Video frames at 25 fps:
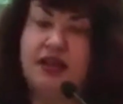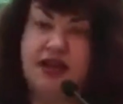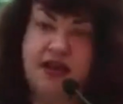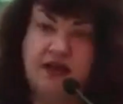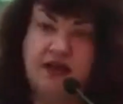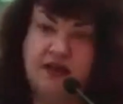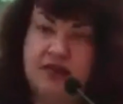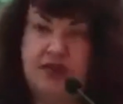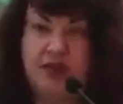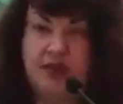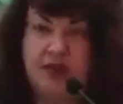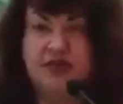
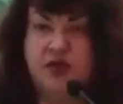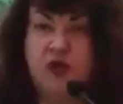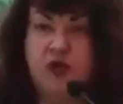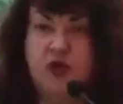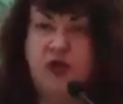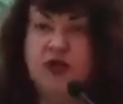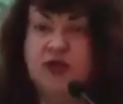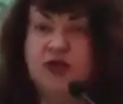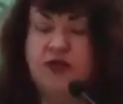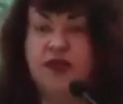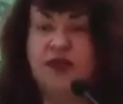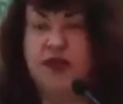Covenant was
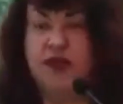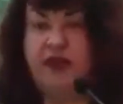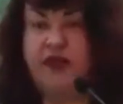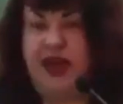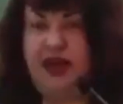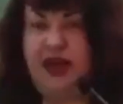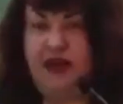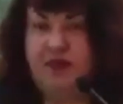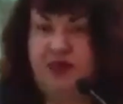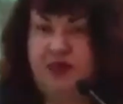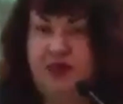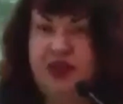older than
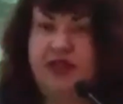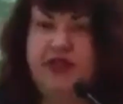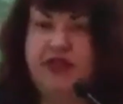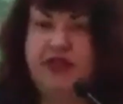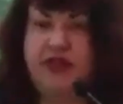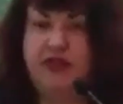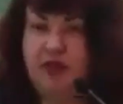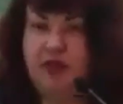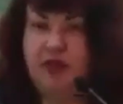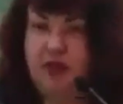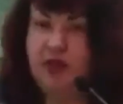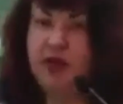that, but
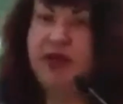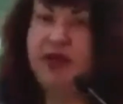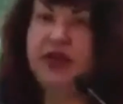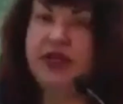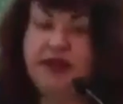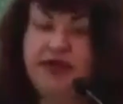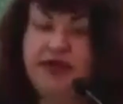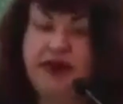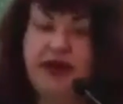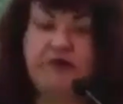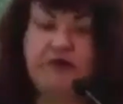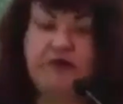they were
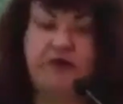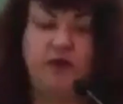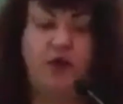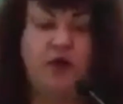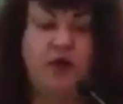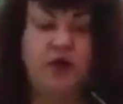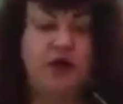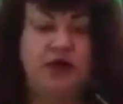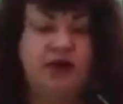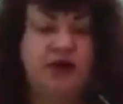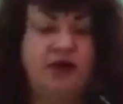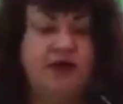bringing that
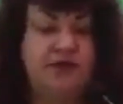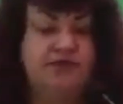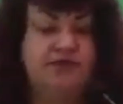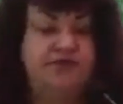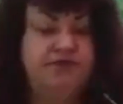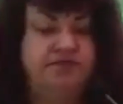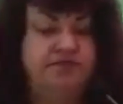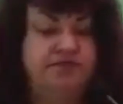forth.